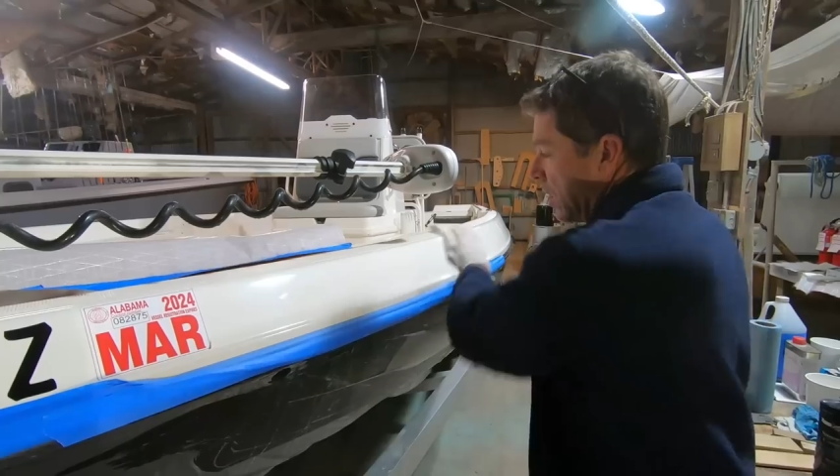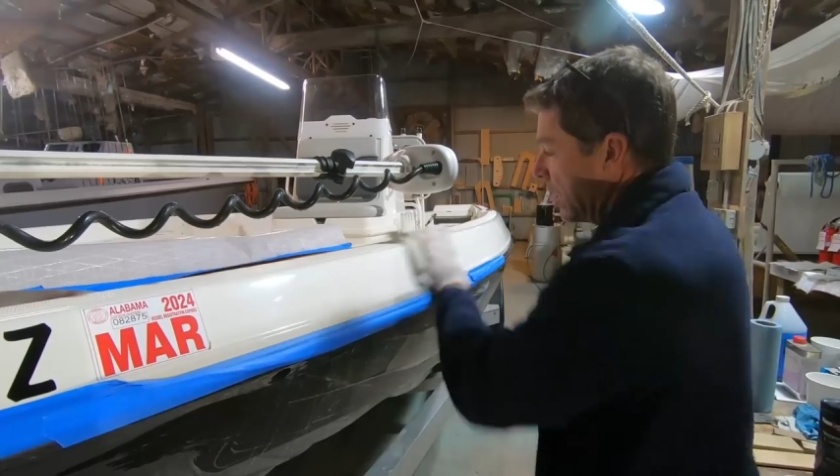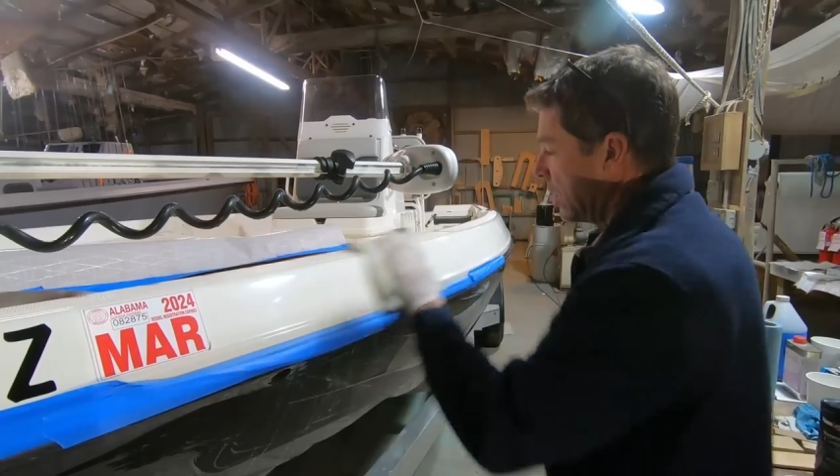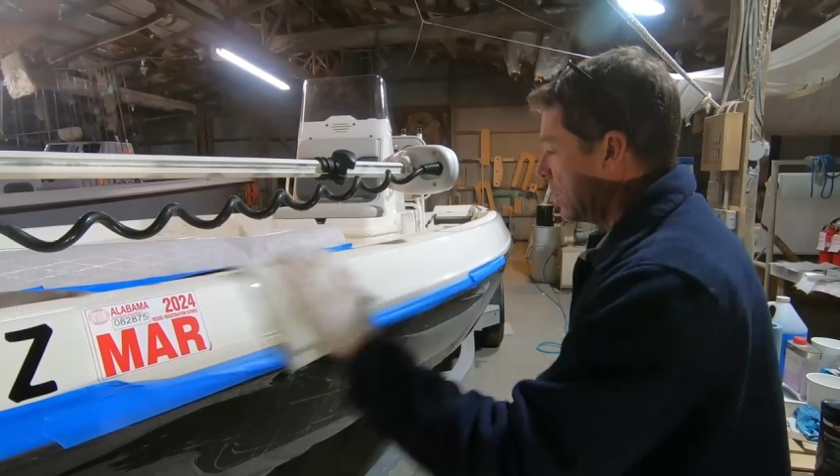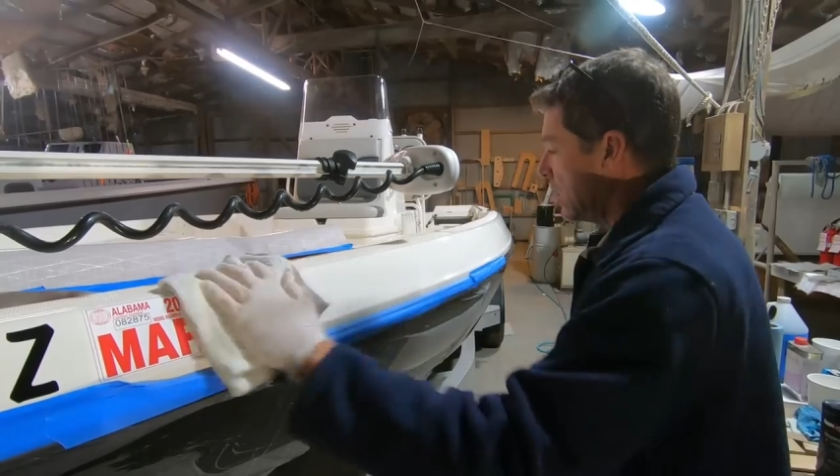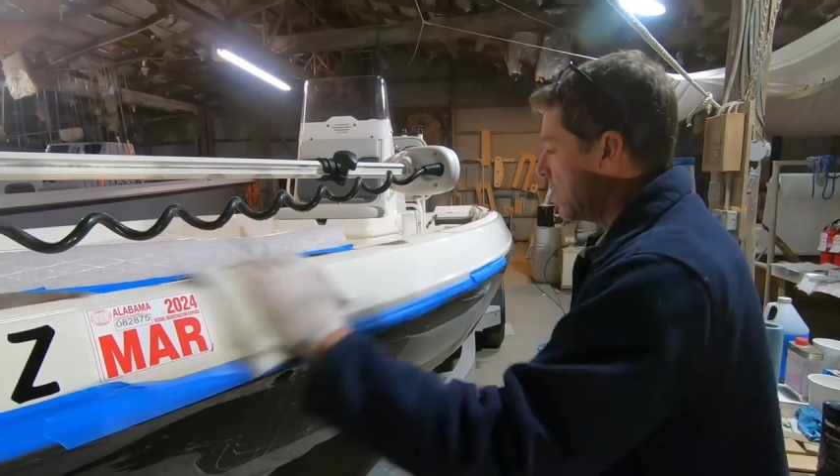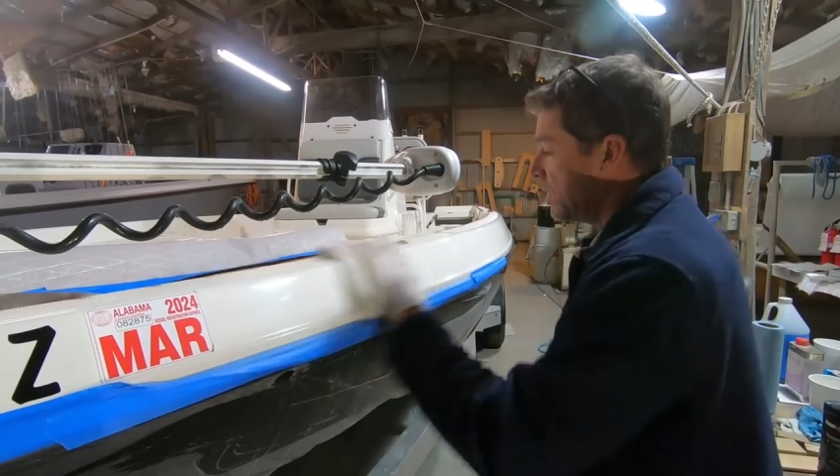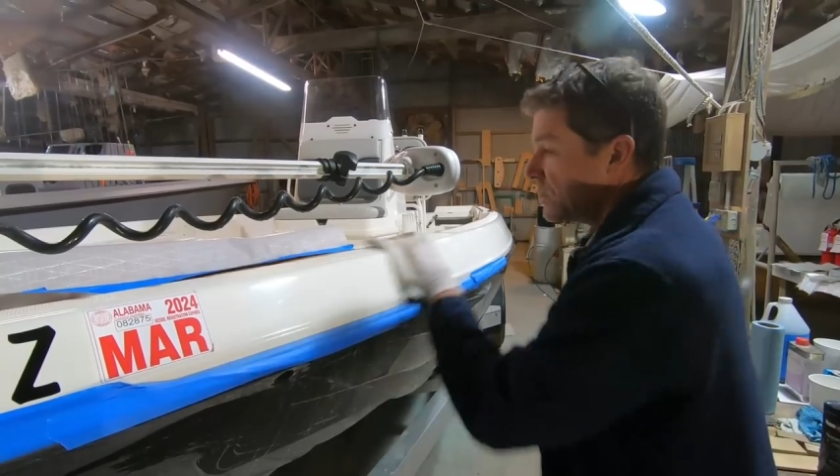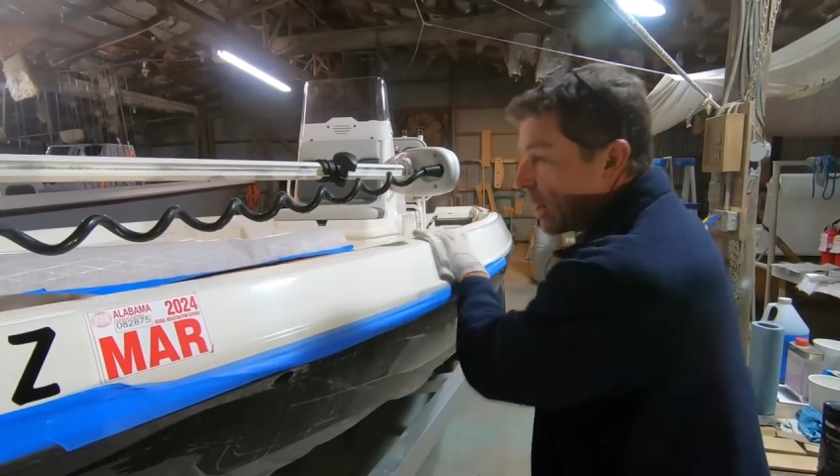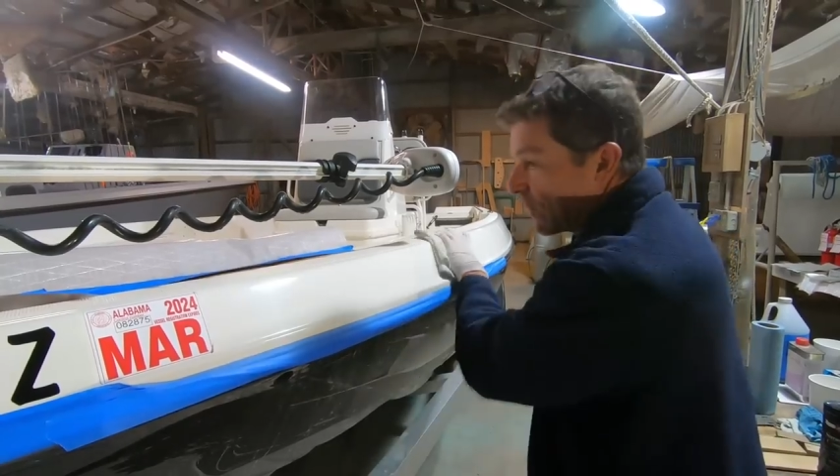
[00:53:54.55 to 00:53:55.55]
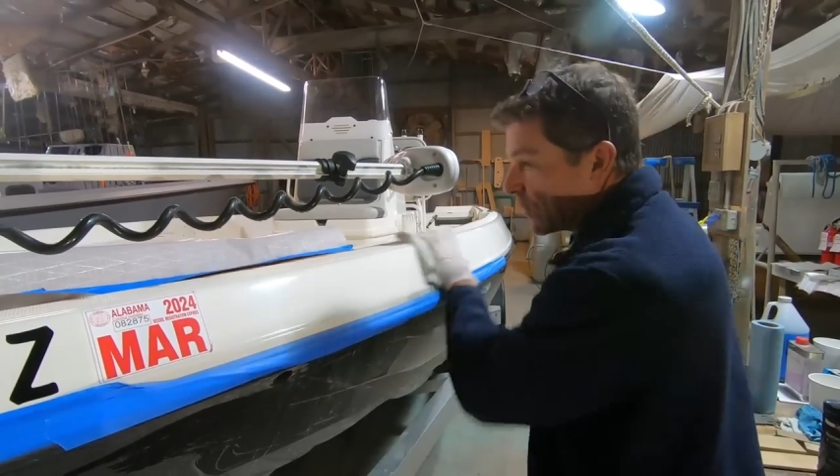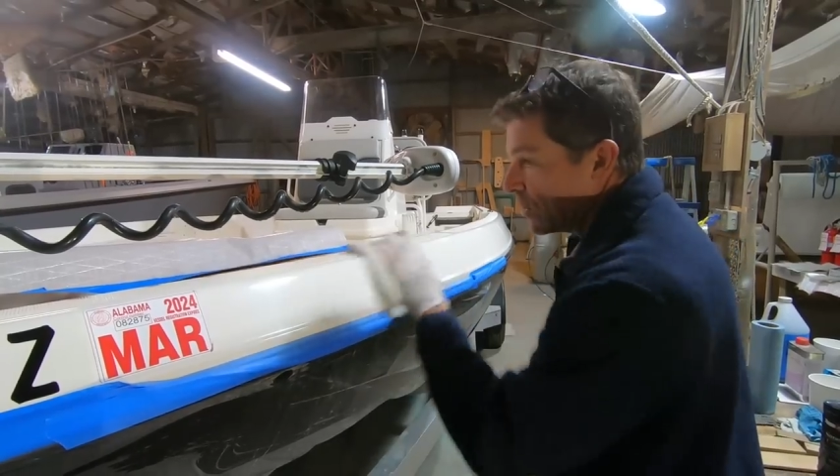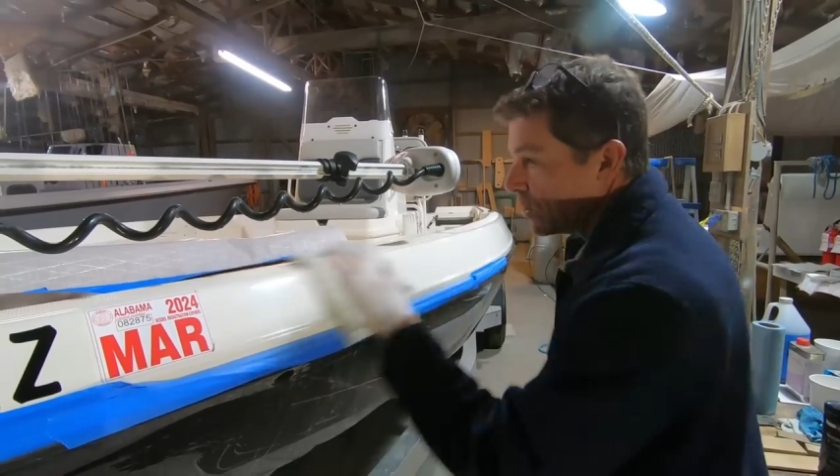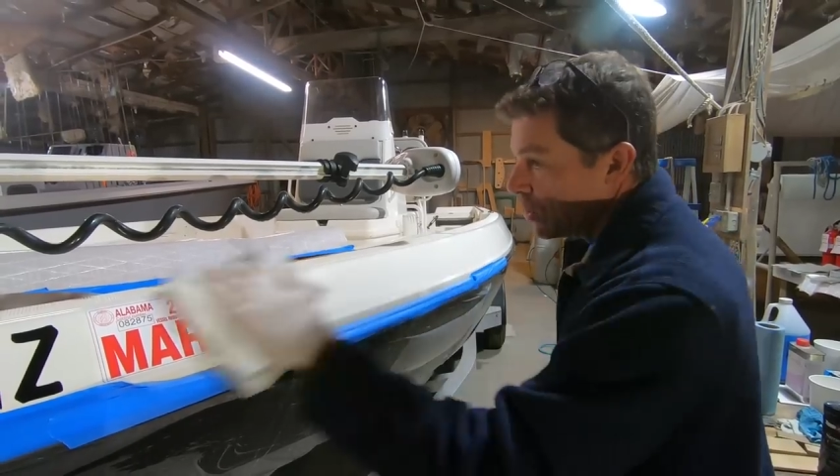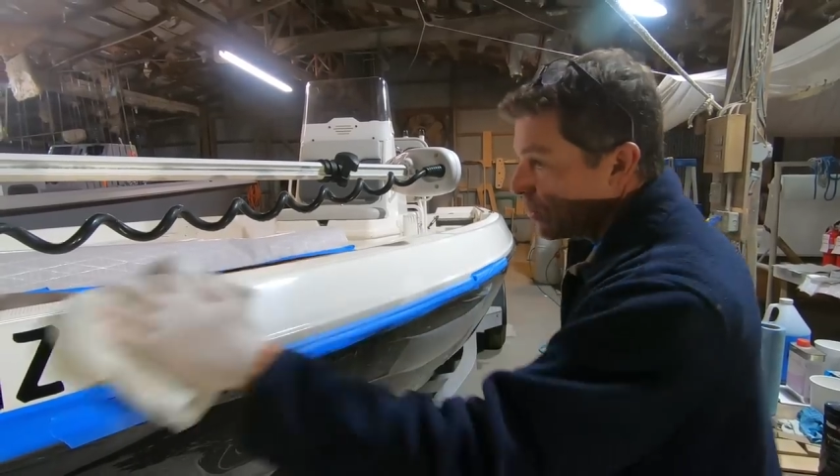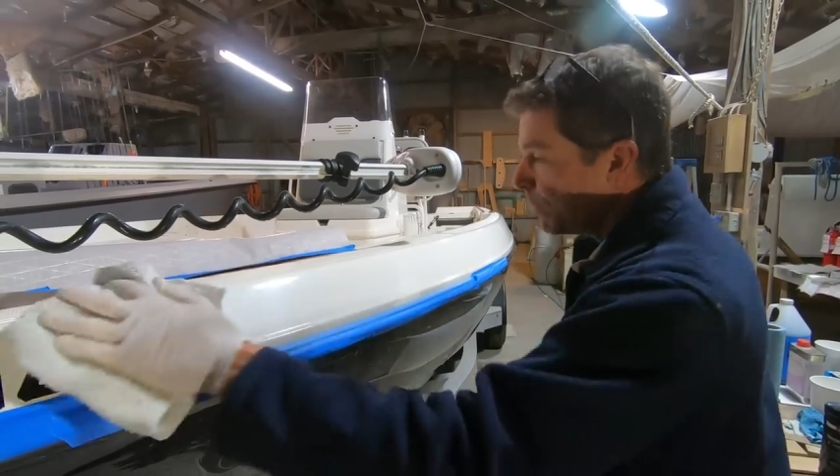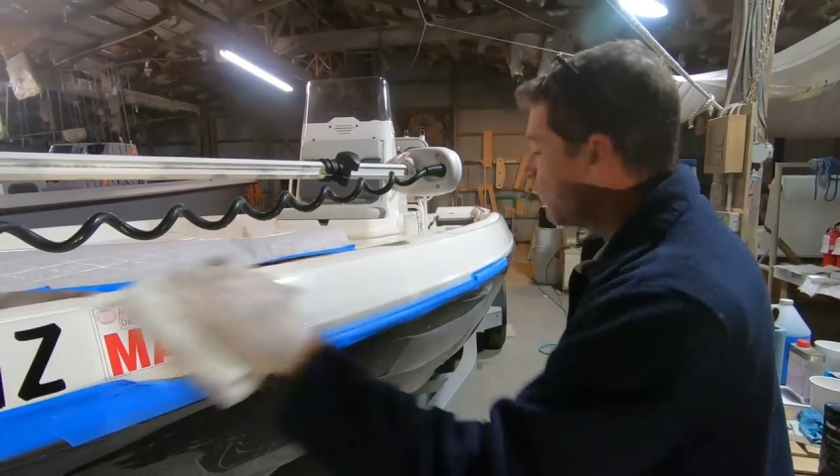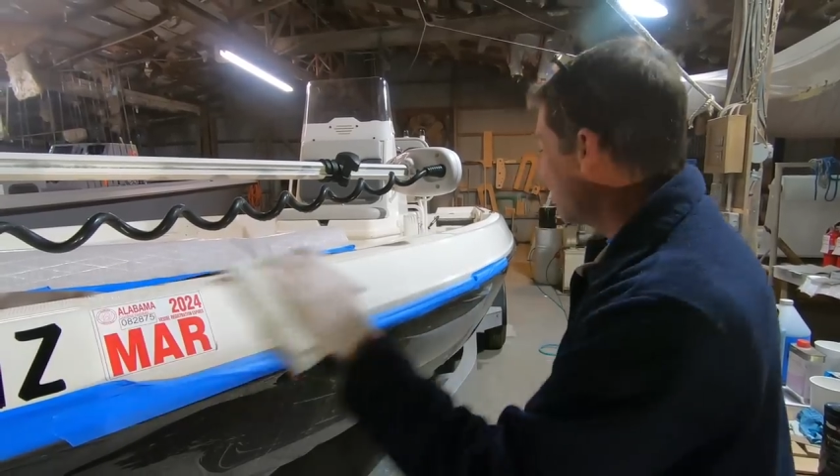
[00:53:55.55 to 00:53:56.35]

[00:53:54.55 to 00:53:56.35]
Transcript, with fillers: and then this afternoon